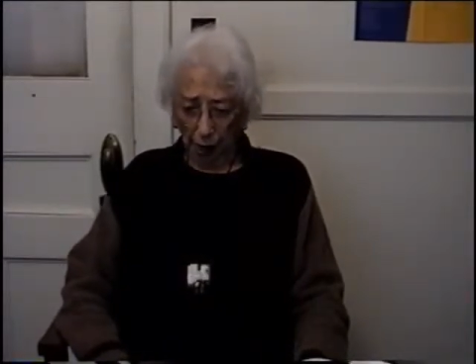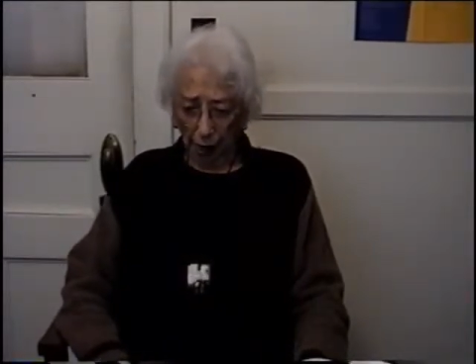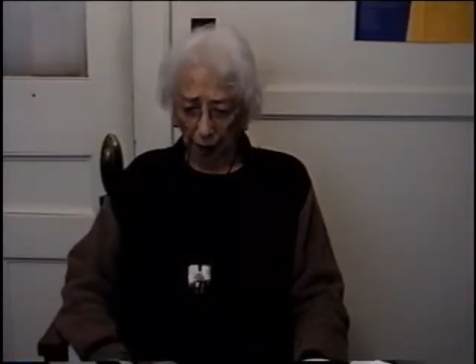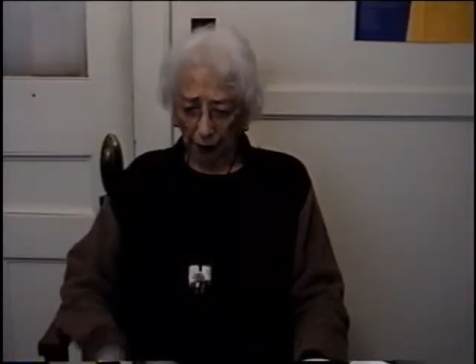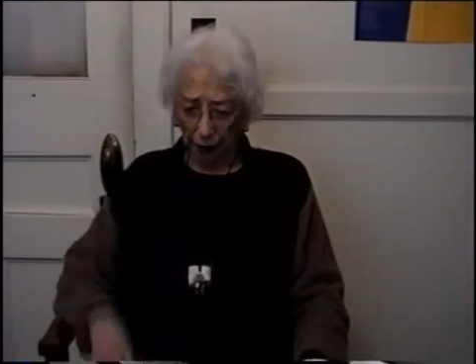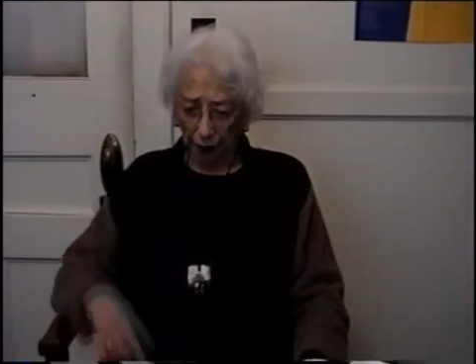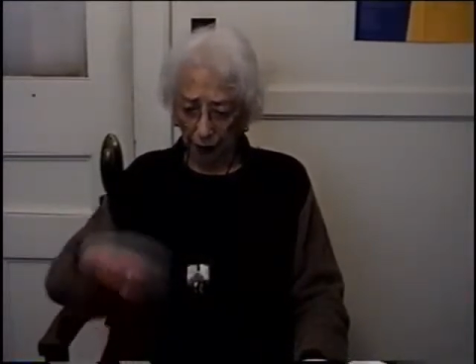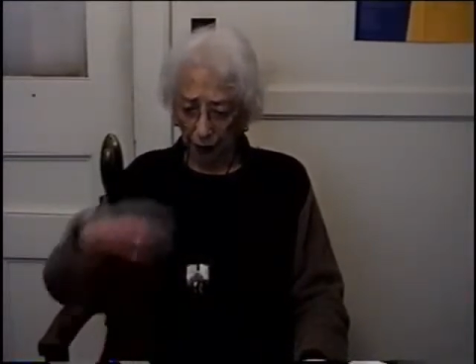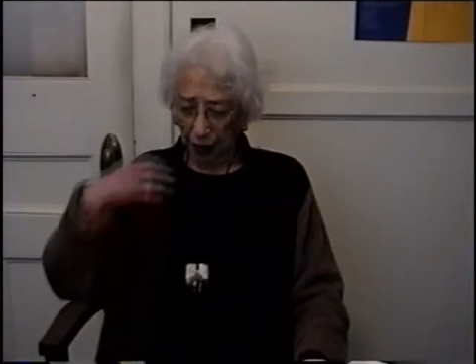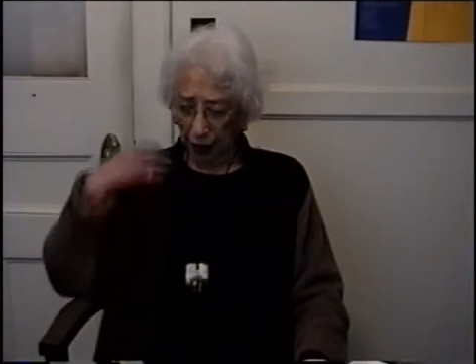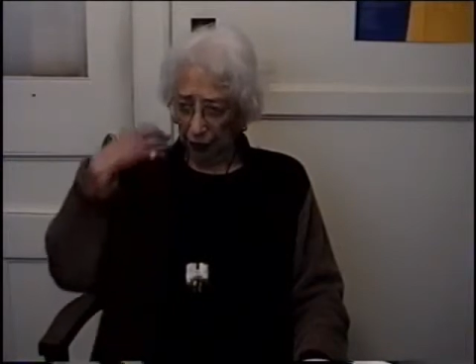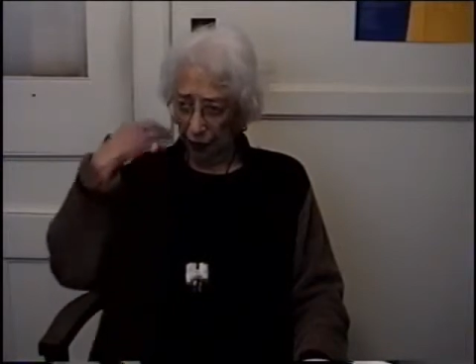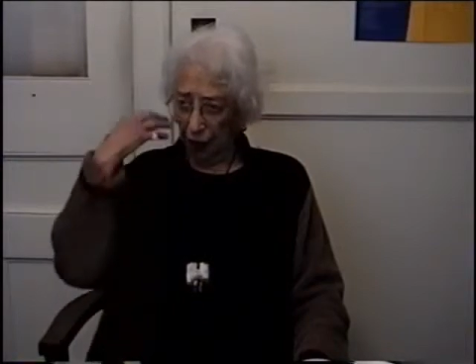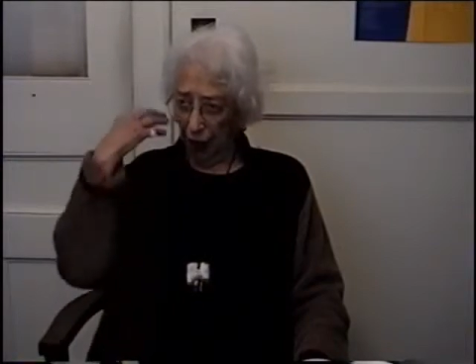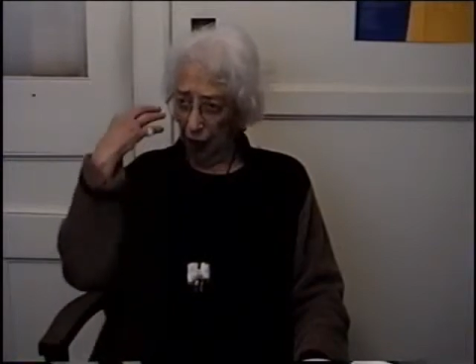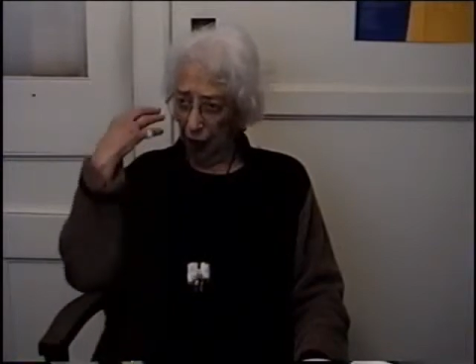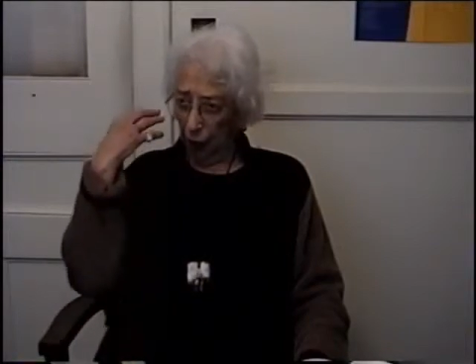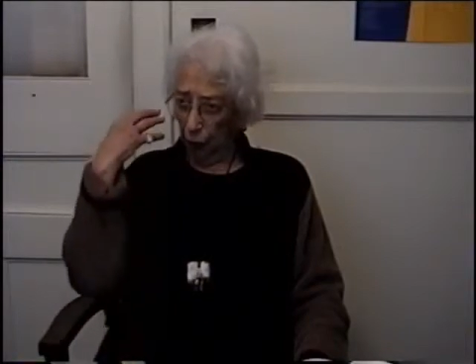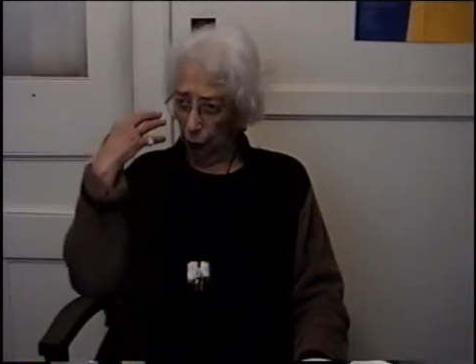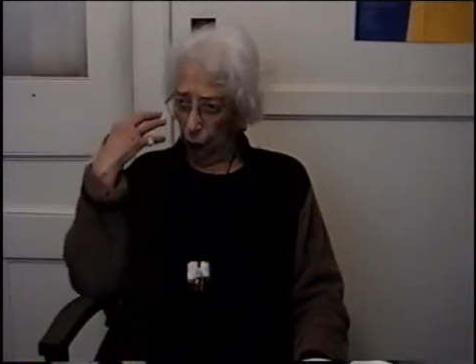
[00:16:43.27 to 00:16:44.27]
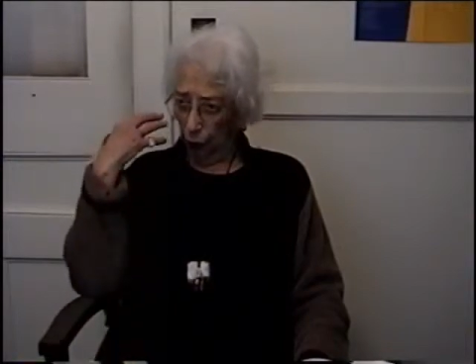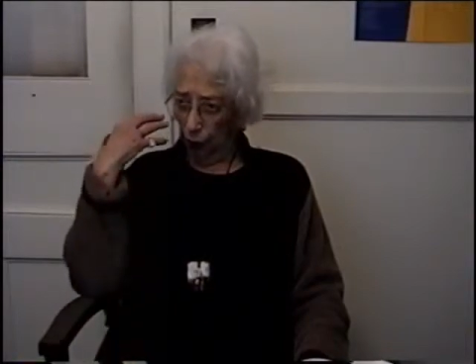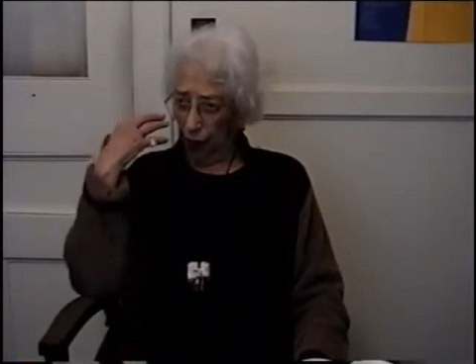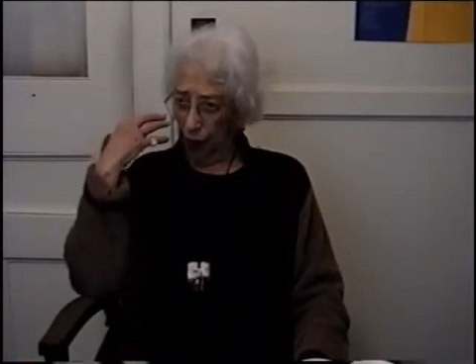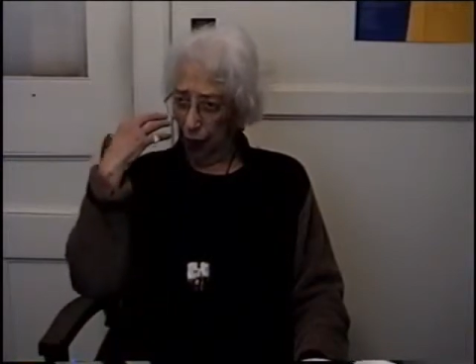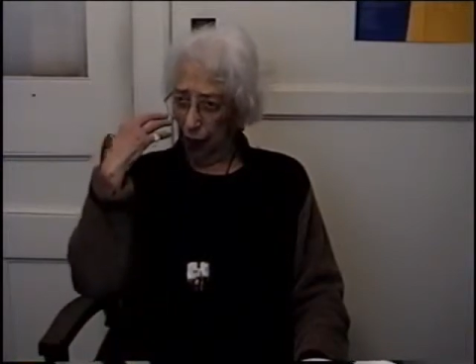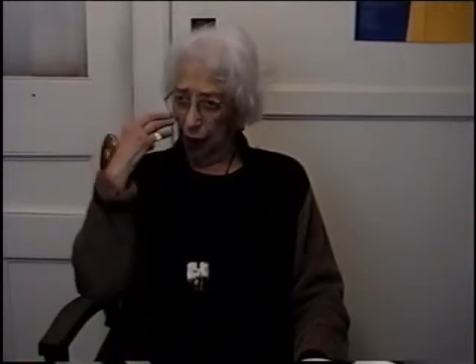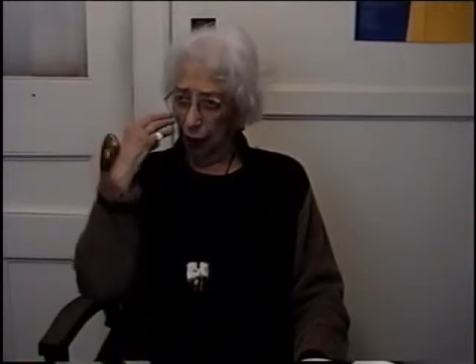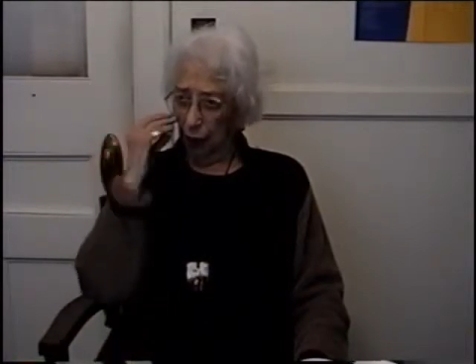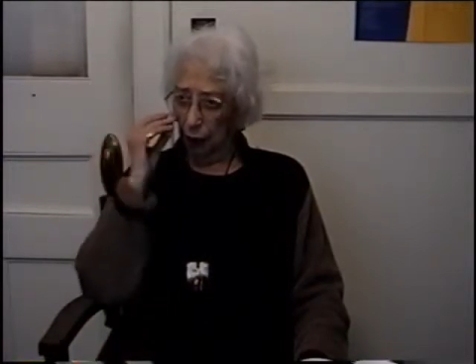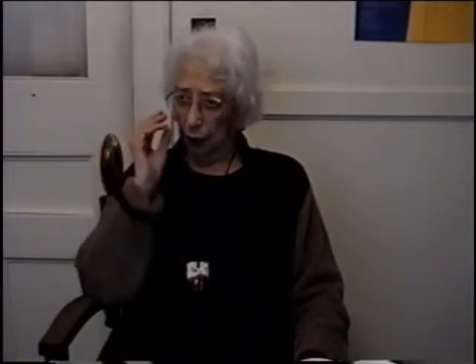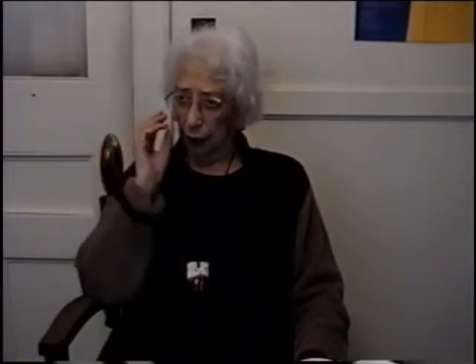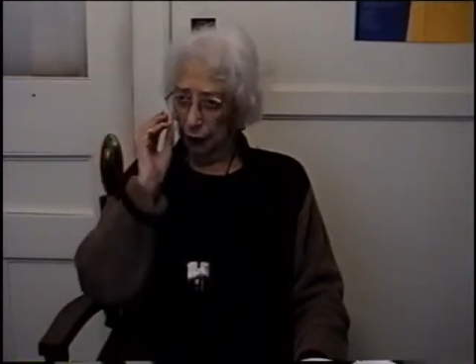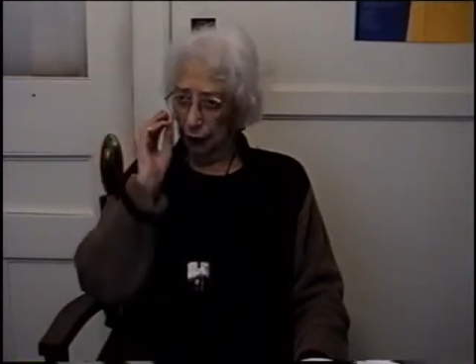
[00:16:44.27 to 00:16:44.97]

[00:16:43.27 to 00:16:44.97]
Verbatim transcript: and she had the high the red hair